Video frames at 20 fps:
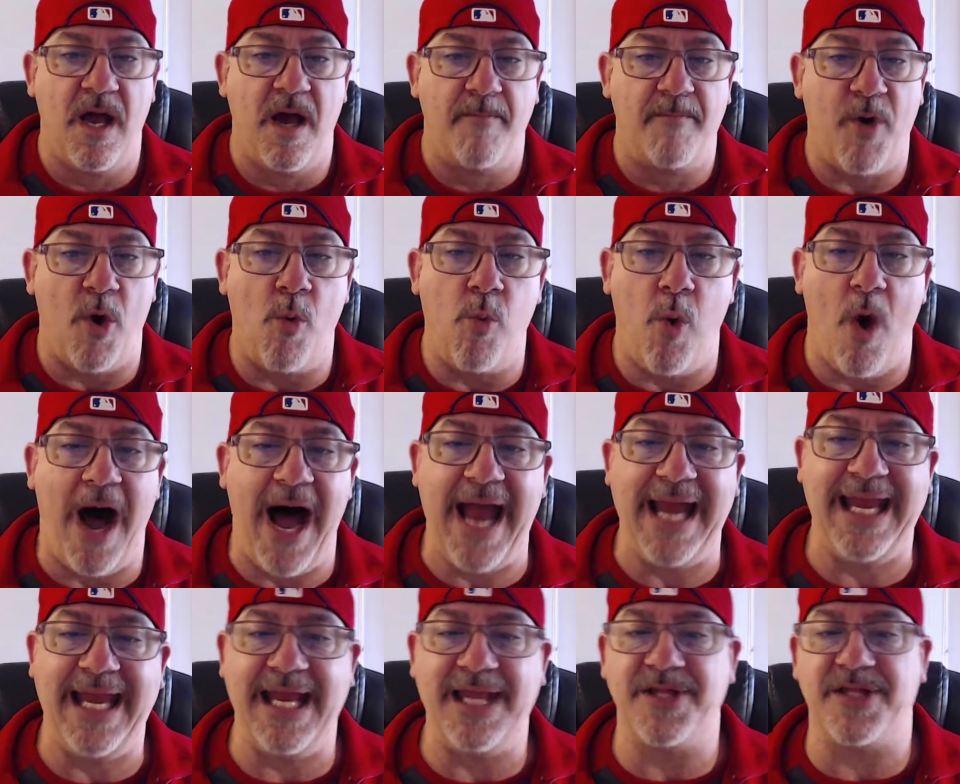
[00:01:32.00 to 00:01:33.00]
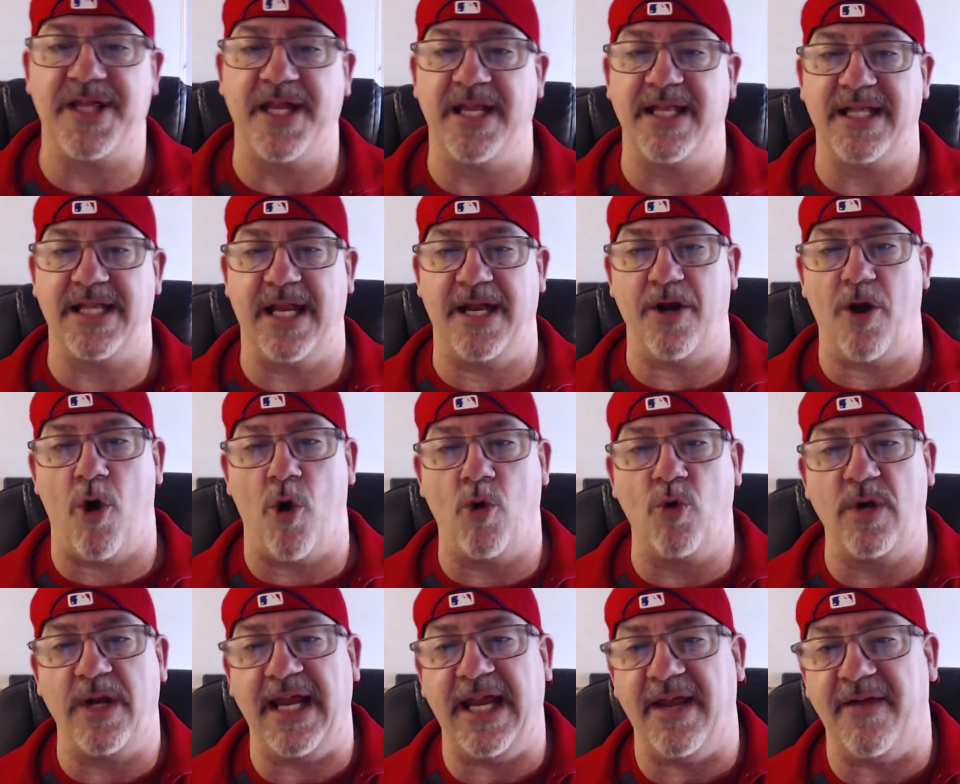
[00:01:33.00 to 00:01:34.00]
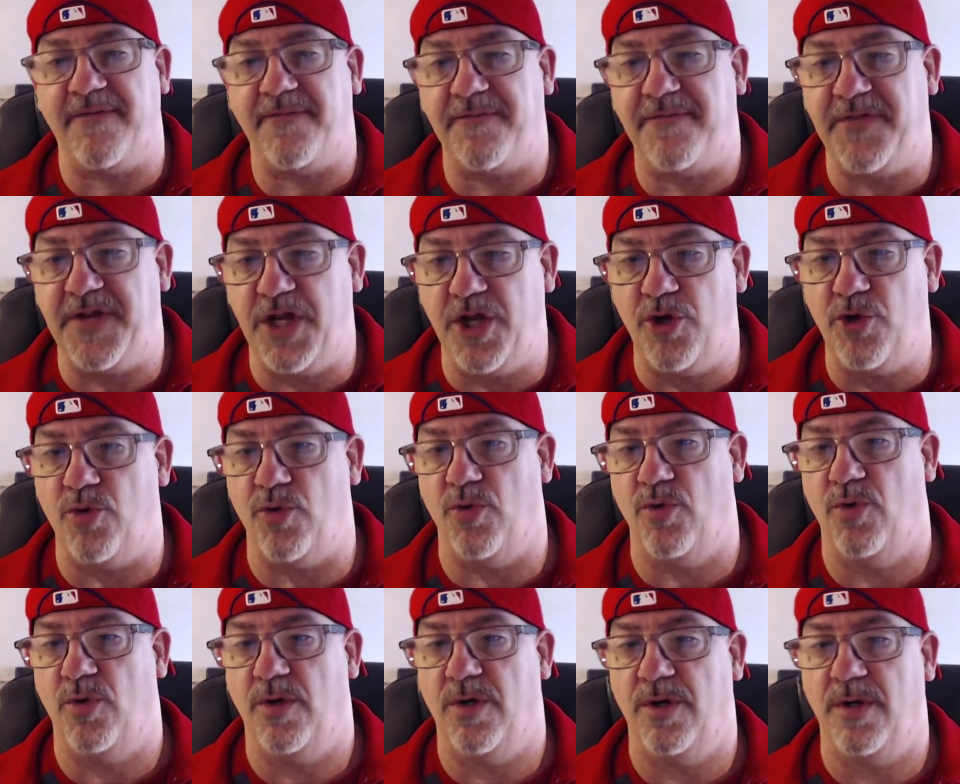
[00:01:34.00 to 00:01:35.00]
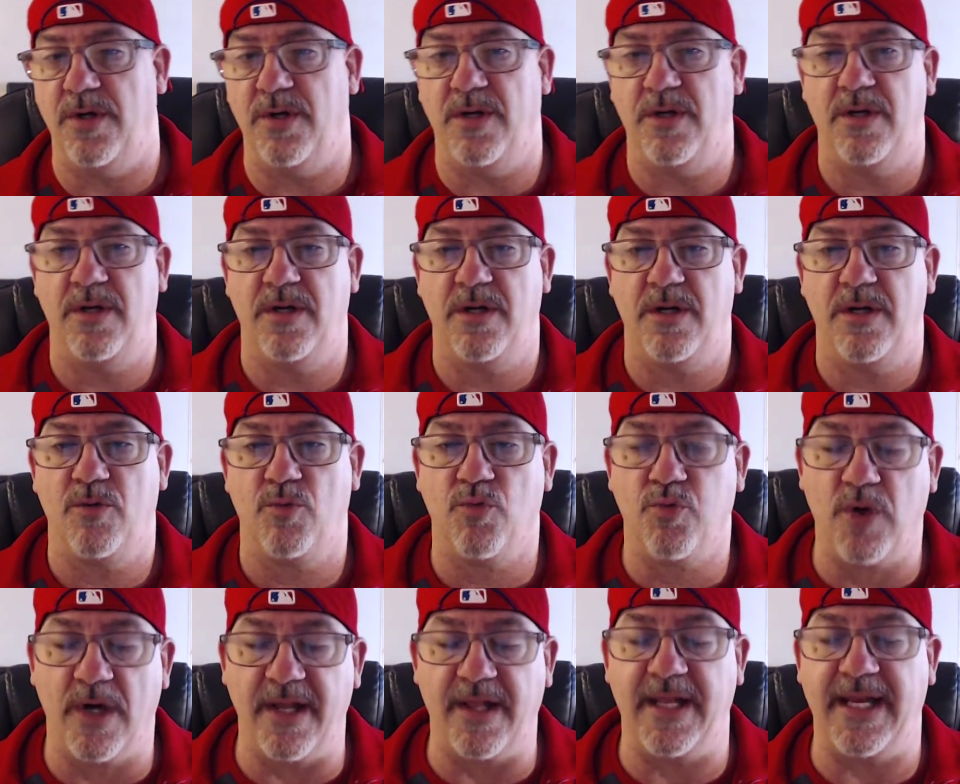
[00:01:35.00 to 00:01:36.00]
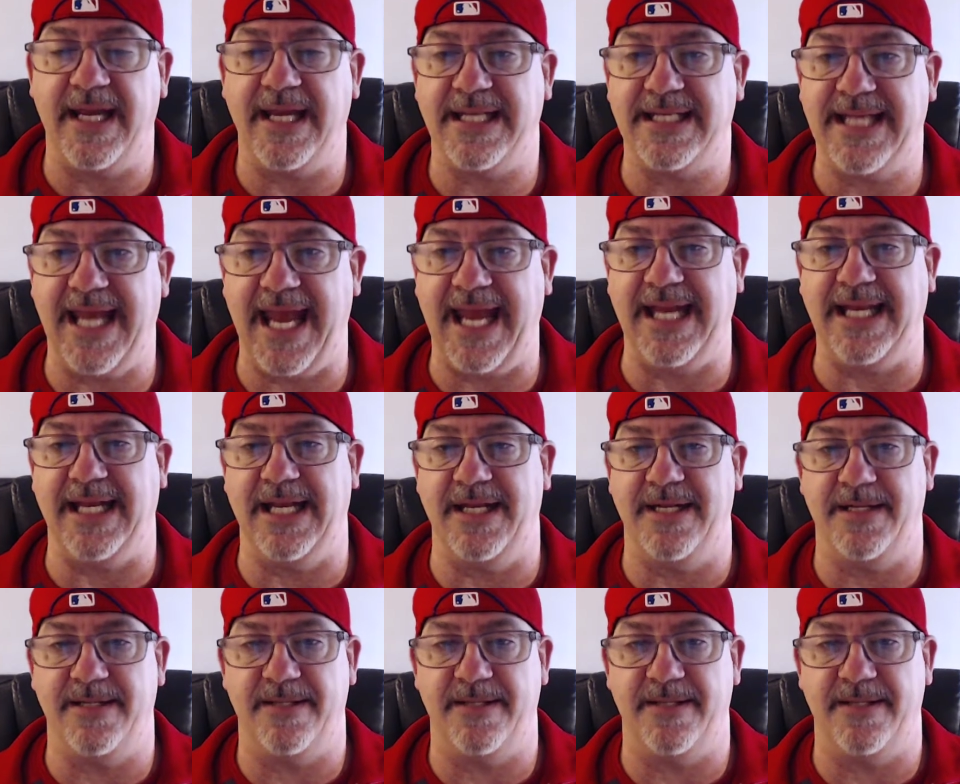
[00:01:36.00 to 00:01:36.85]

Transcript: But why is it that only a few really attain it?